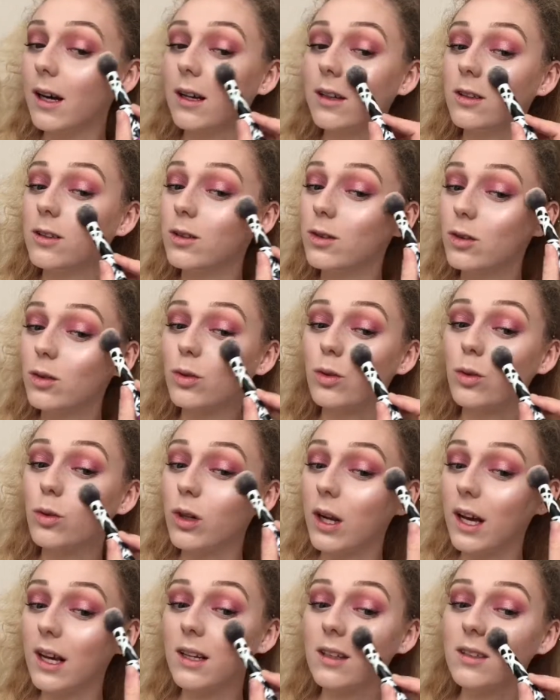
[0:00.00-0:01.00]
it's
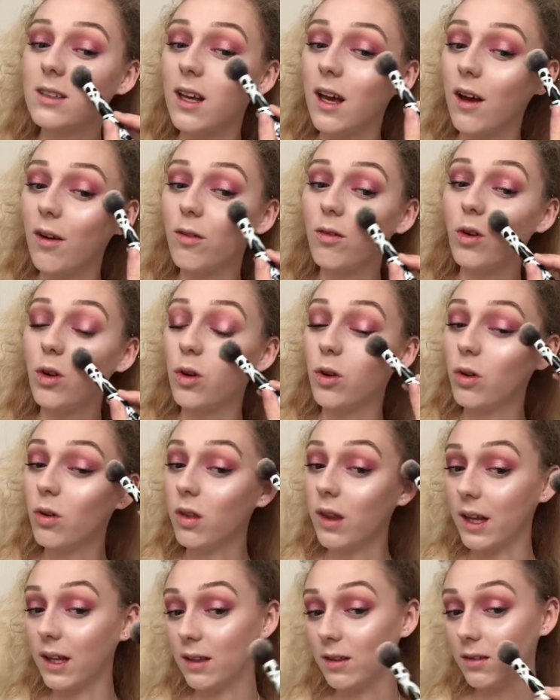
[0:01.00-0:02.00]
so nice. If you
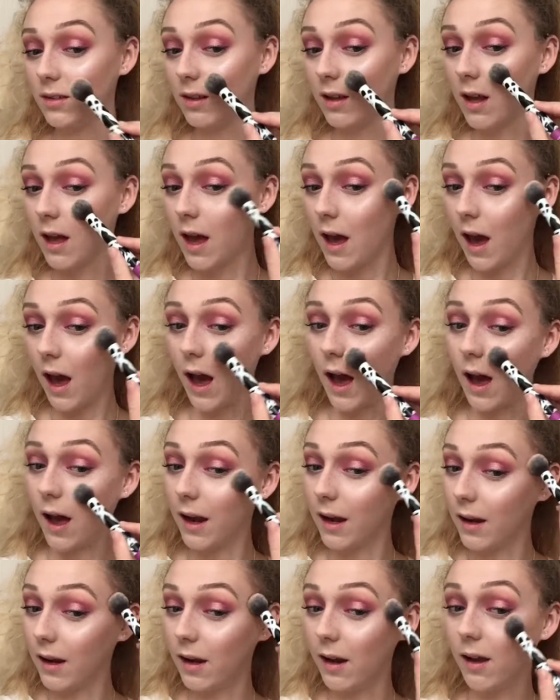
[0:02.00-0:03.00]
like
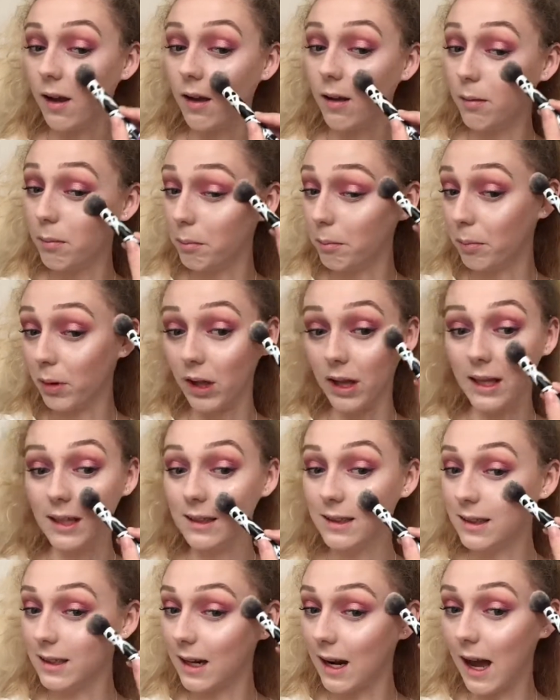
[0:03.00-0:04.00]
an
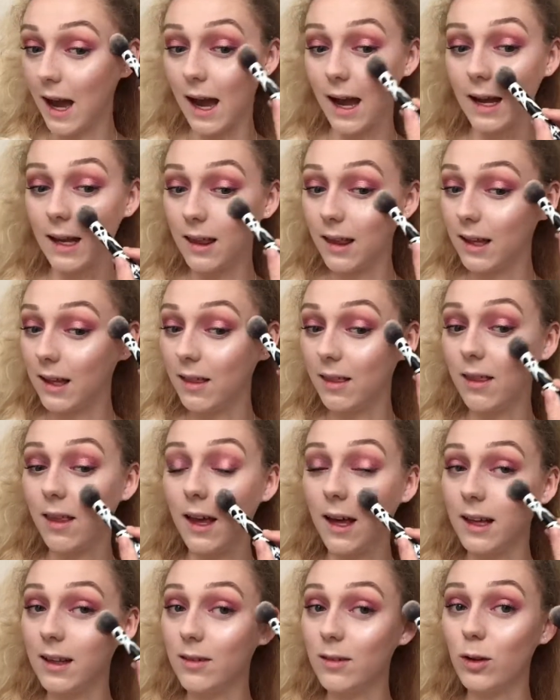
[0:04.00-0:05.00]
blinding highlight,
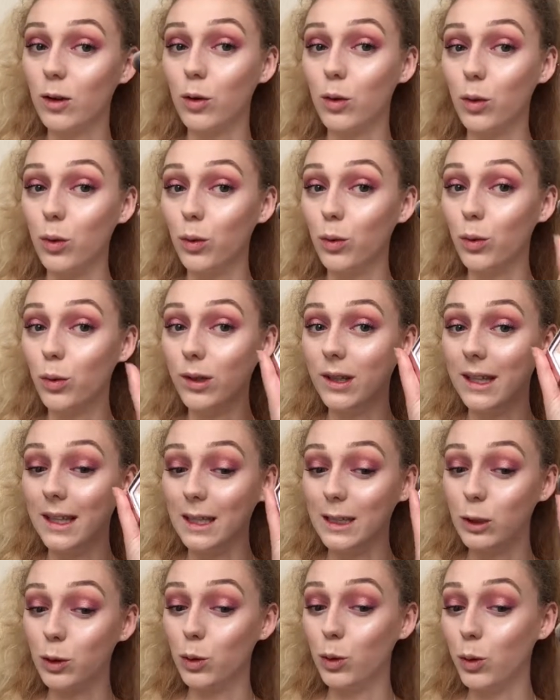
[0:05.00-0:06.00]
then you
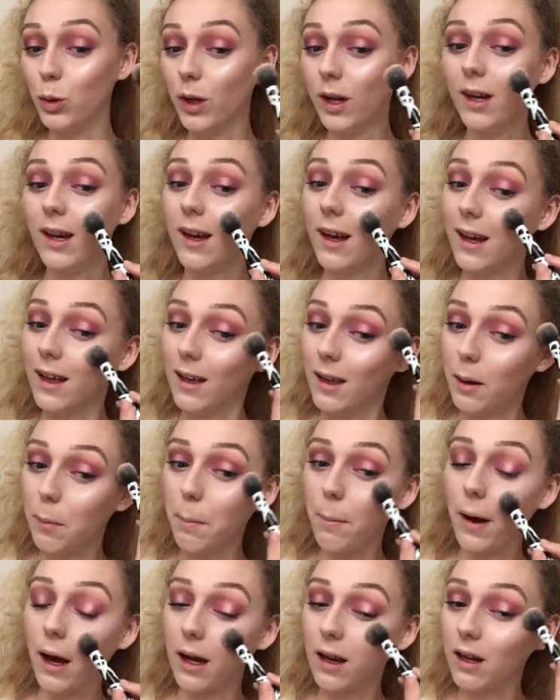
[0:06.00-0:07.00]
need to
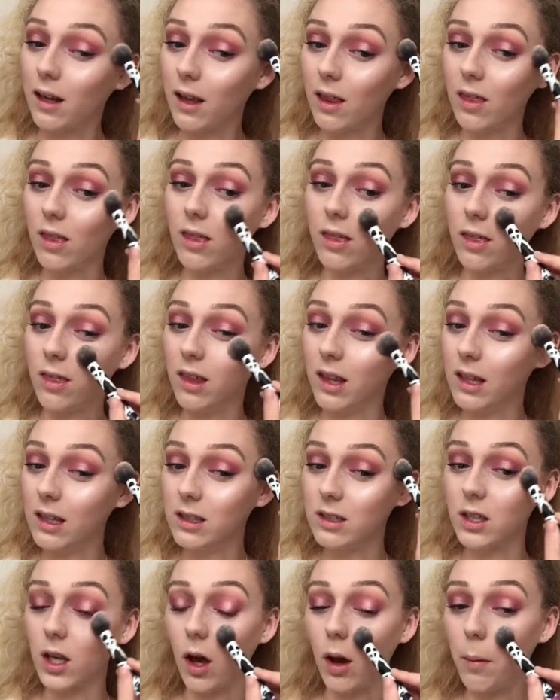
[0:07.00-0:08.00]
pick
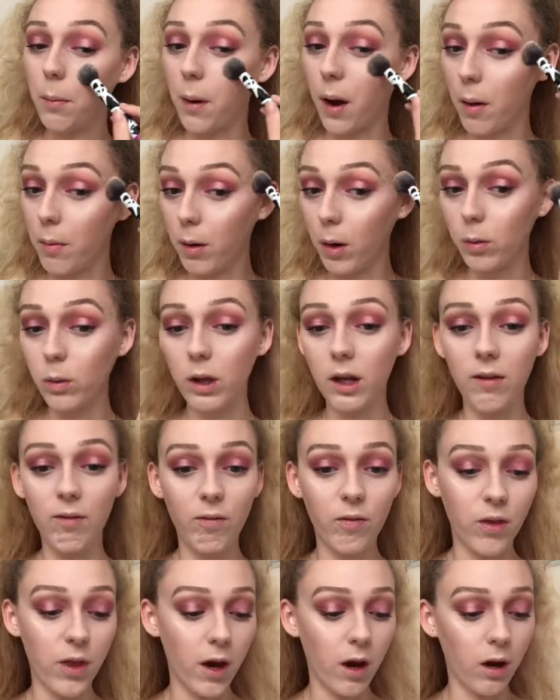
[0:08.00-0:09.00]
these up. I will
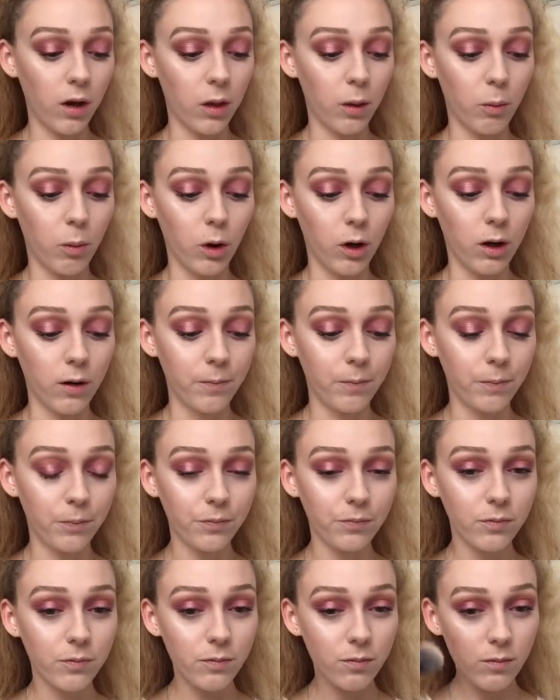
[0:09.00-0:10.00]
leave the other one
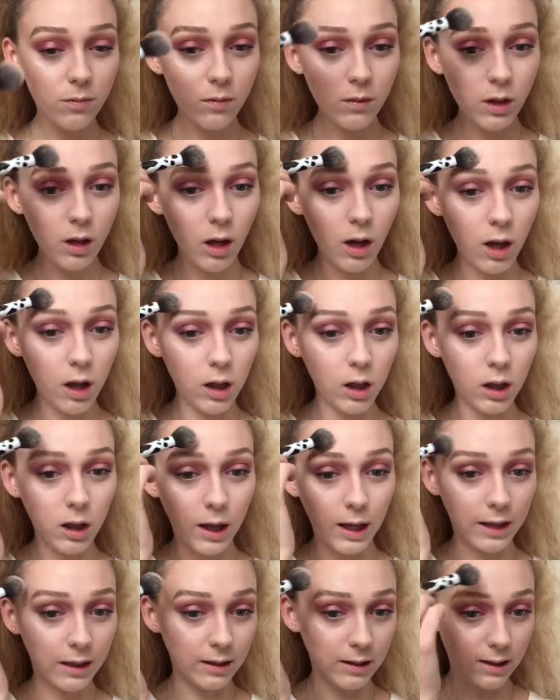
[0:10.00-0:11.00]

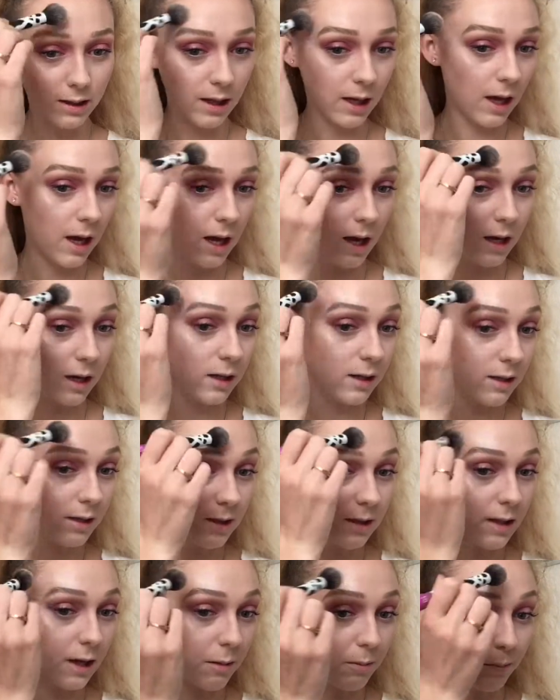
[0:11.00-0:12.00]
linked
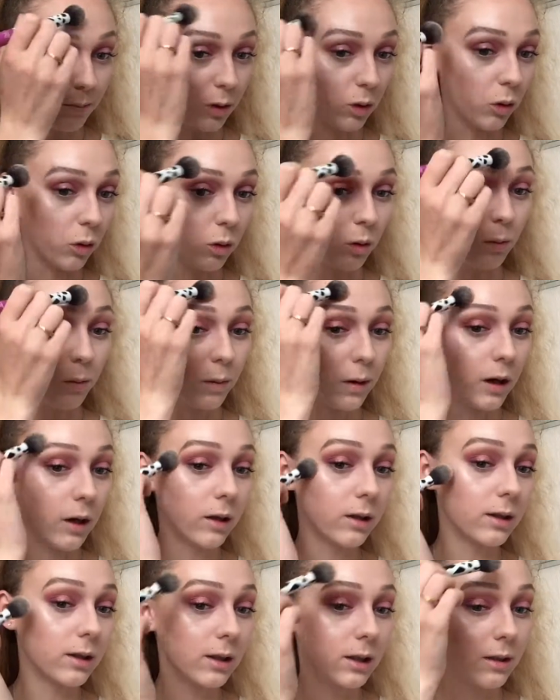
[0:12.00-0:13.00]
down below,
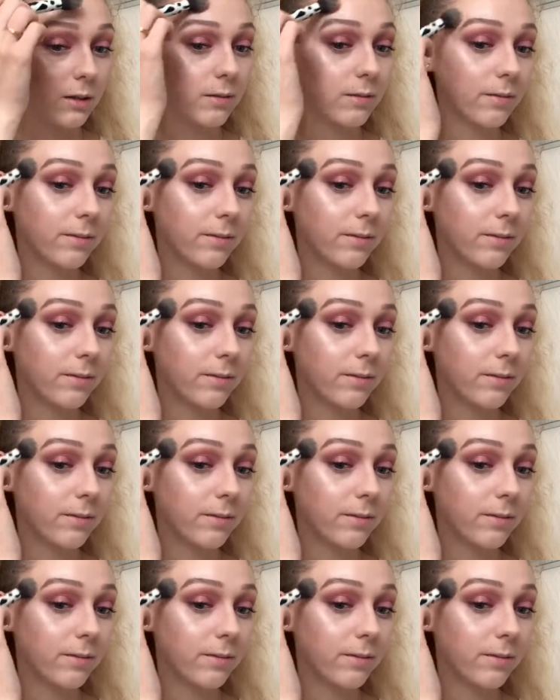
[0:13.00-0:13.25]
but